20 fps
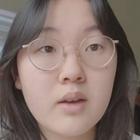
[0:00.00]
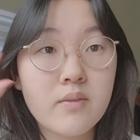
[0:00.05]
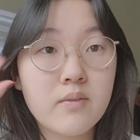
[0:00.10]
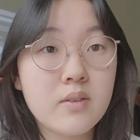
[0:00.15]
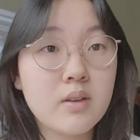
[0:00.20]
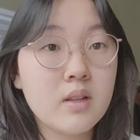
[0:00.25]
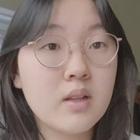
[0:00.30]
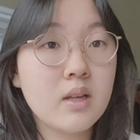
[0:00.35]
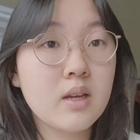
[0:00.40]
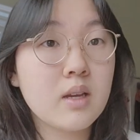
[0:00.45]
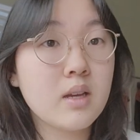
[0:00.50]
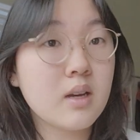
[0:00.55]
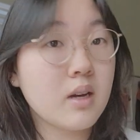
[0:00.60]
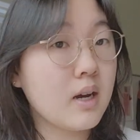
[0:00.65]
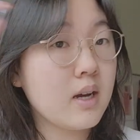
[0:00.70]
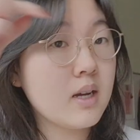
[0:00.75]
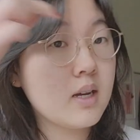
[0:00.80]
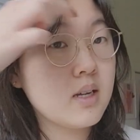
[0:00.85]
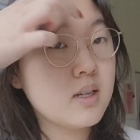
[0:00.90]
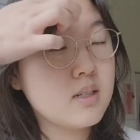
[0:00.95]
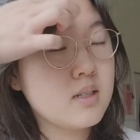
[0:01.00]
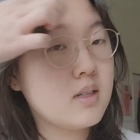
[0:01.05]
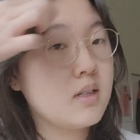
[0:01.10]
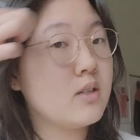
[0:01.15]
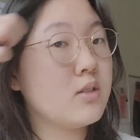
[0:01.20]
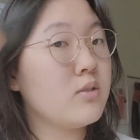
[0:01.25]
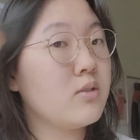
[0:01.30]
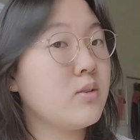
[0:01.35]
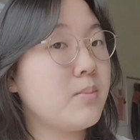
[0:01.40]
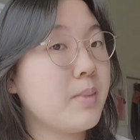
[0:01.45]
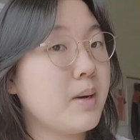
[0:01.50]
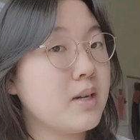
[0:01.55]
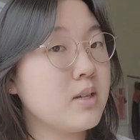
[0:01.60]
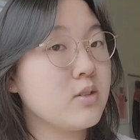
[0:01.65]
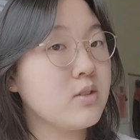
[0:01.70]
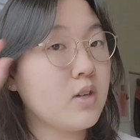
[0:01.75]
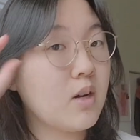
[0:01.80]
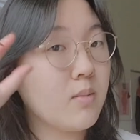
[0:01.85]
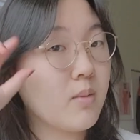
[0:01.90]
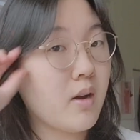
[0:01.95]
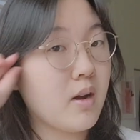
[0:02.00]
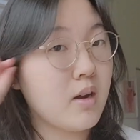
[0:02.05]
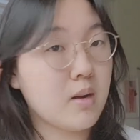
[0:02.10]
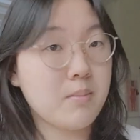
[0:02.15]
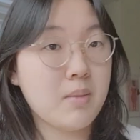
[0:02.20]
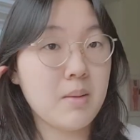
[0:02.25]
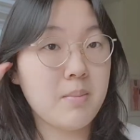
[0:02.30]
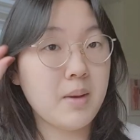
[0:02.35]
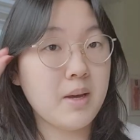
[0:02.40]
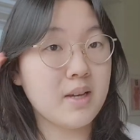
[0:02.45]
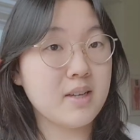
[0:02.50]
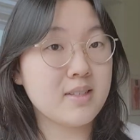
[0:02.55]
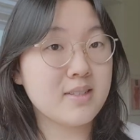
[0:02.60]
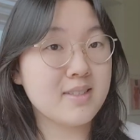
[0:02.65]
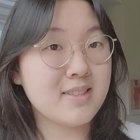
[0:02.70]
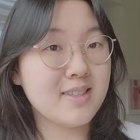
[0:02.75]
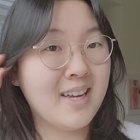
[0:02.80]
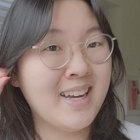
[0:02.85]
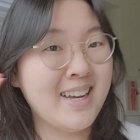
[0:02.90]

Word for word: I feel like I didn't do a bad job cutting my bangs.